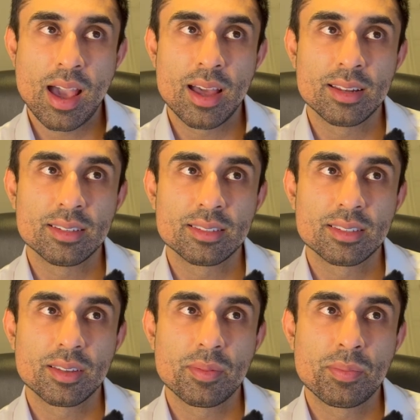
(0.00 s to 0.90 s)
and
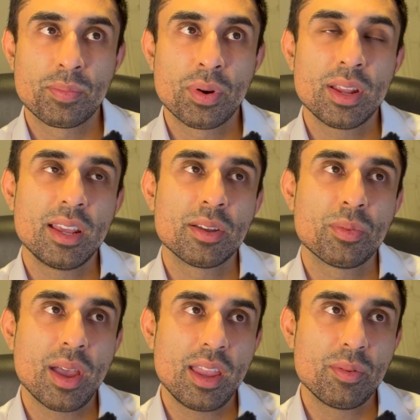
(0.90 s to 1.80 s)
put it in a
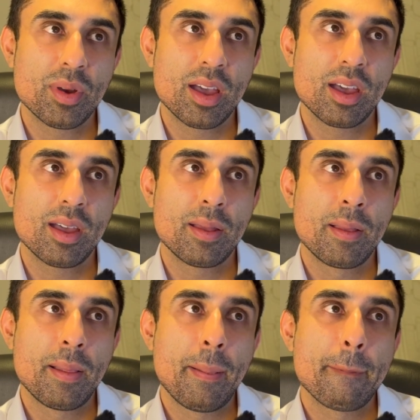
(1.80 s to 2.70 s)
way where
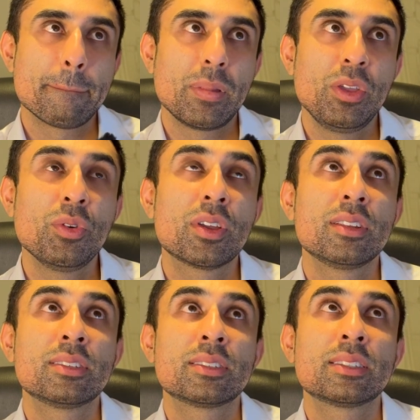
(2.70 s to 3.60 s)
you
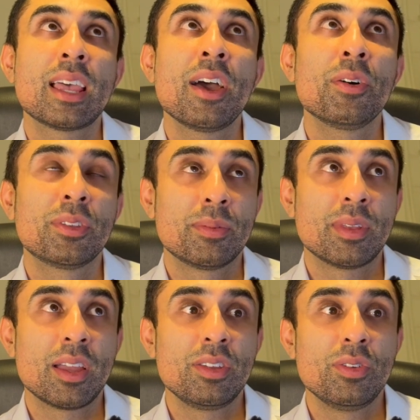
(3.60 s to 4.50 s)
can tell them
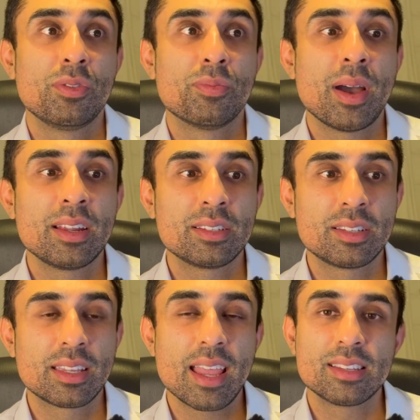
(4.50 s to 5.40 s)
that you've managed
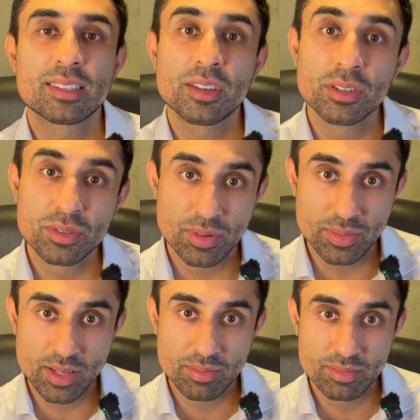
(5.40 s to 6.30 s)
to gain skills from
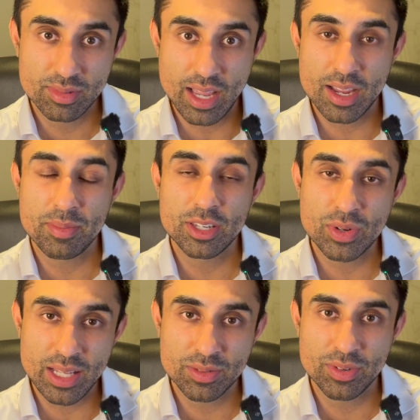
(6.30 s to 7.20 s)
them that can be
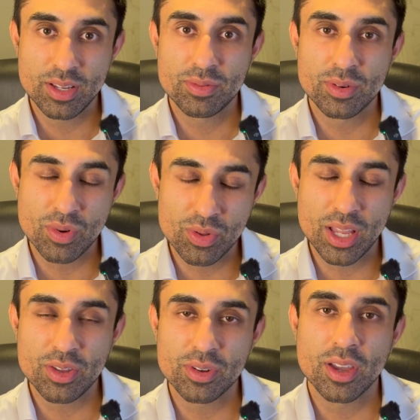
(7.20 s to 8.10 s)
transferred for the role
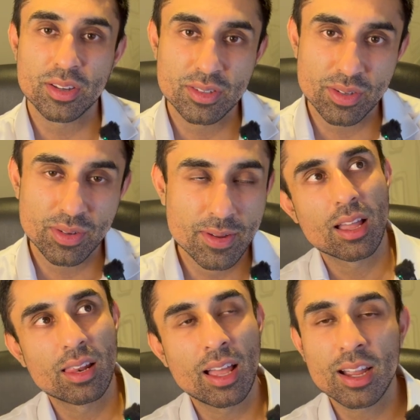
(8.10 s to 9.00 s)
that you're going to.
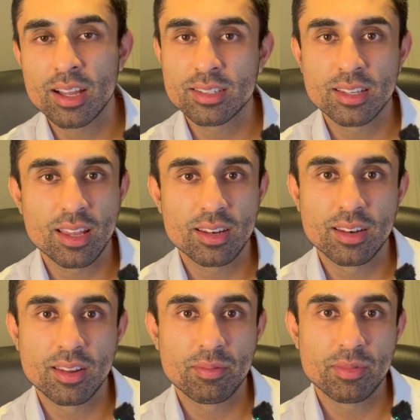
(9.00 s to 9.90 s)
Like I said,
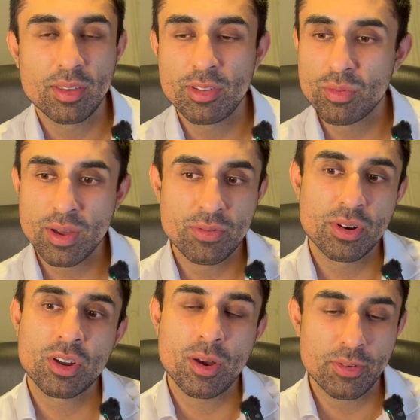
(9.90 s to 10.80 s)
if you work for
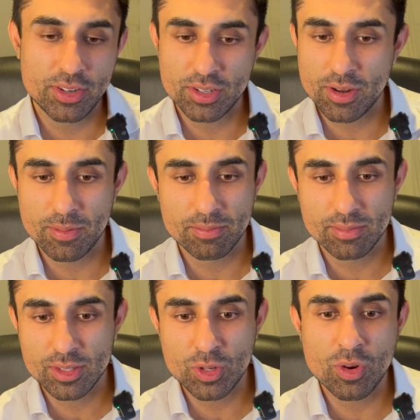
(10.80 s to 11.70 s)
a coffee shop,
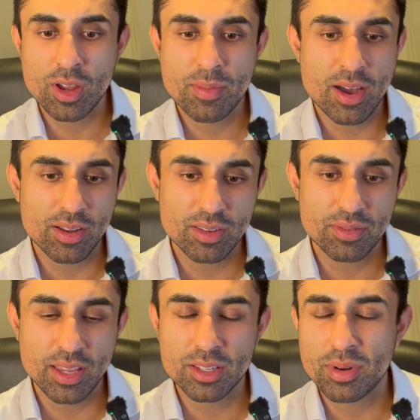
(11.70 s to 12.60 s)
talk about your
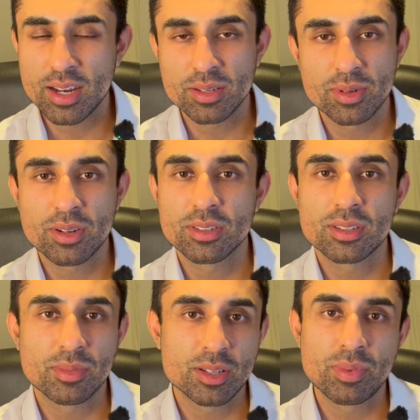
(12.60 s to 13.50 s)
interaction with
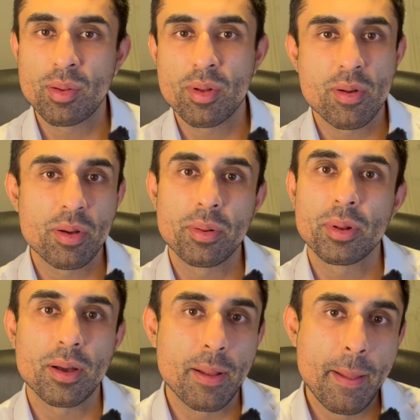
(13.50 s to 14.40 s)
customers, blah, blah, blah,
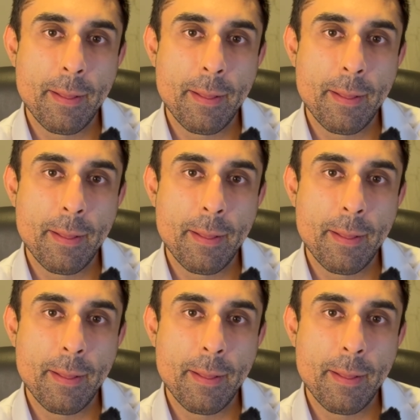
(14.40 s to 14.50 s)
blah.